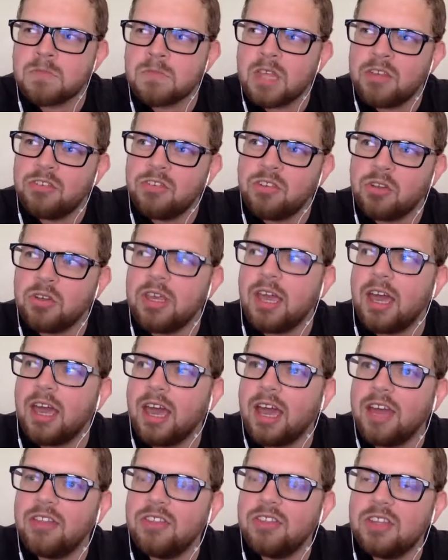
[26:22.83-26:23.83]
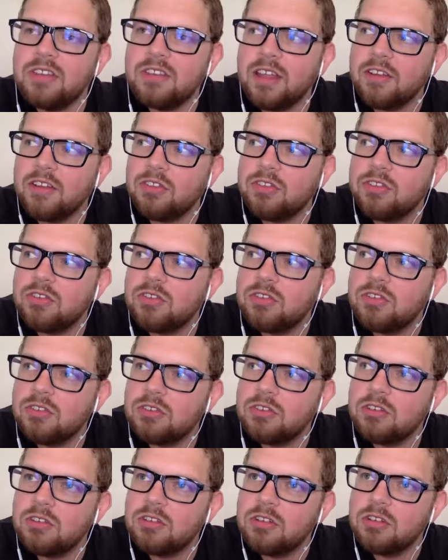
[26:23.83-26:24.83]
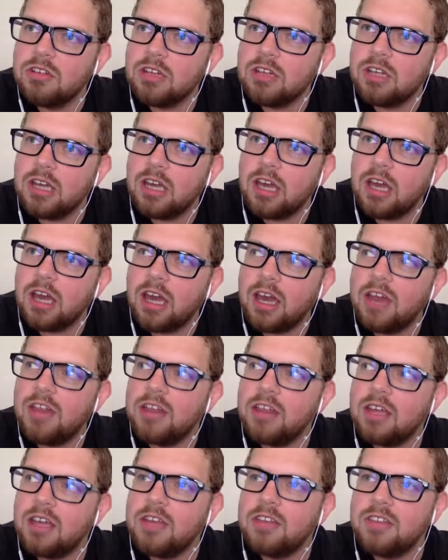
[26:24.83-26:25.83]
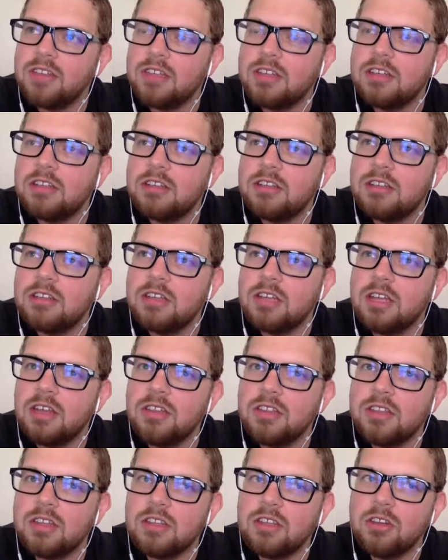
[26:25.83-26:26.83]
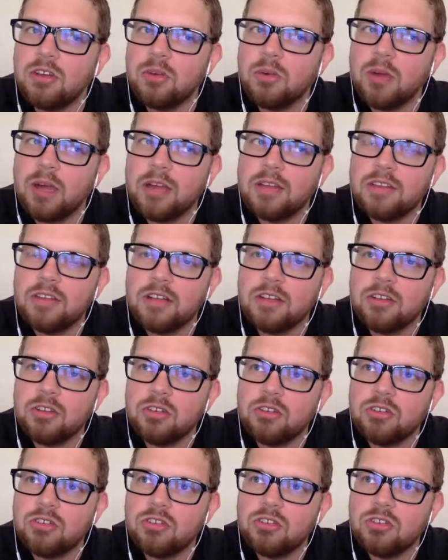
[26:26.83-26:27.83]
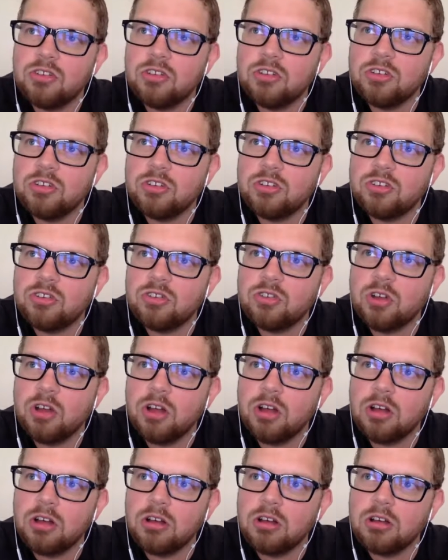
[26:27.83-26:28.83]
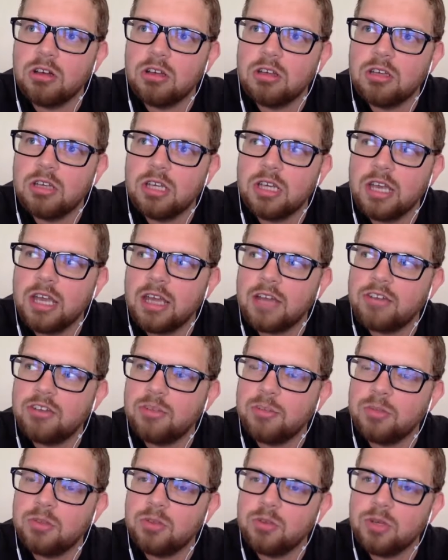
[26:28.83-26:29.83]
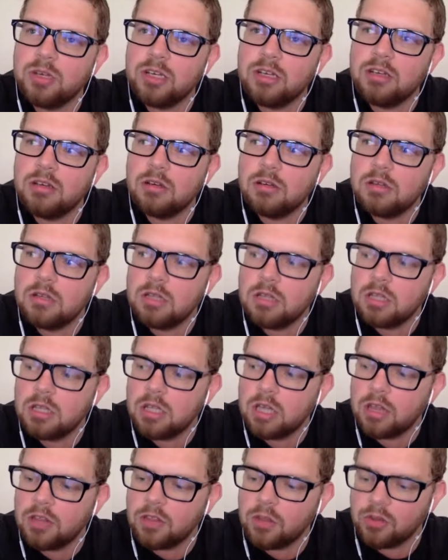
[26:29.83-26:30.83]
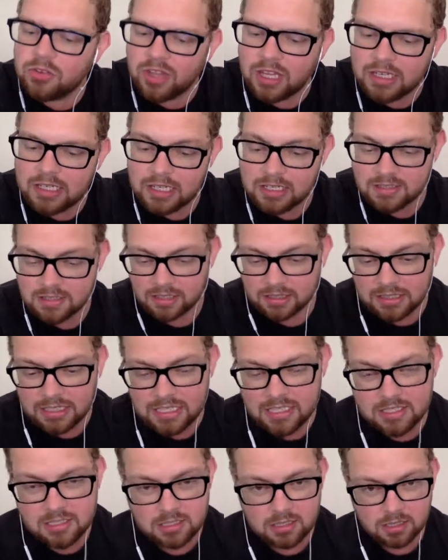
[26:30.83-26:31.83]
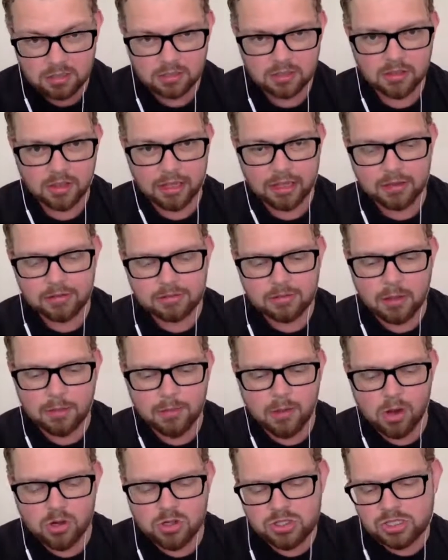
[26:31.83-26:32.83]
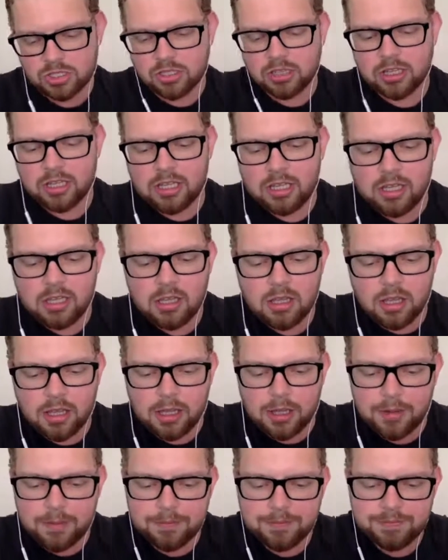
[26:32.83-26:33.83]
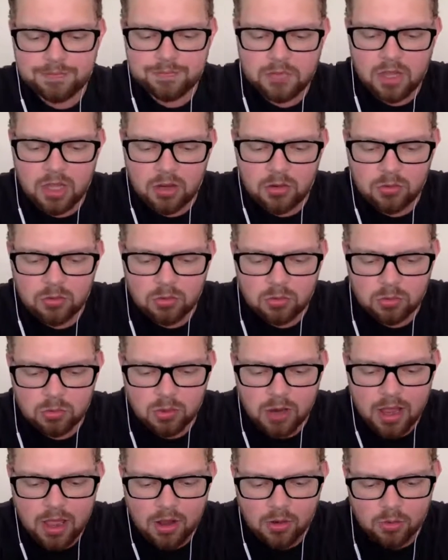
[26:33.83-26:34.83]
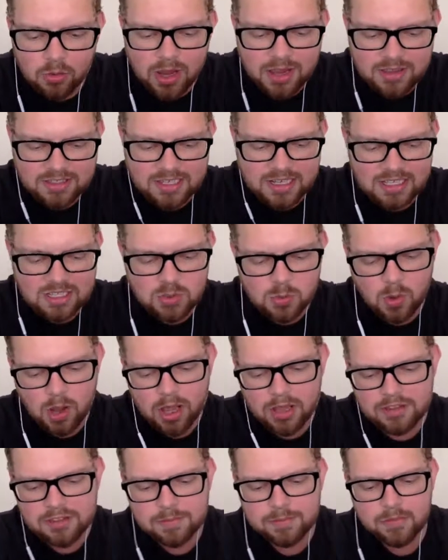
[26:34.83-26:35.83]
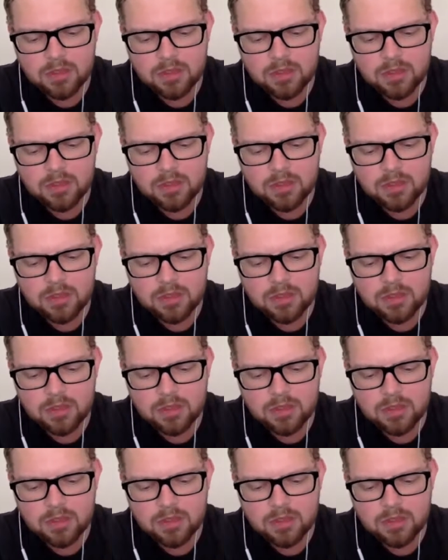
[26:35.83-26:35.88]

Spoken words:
So yeah, I think that's. I think you're right there. There's a strong connection between those ideas, at least like emotionally and resonance wise.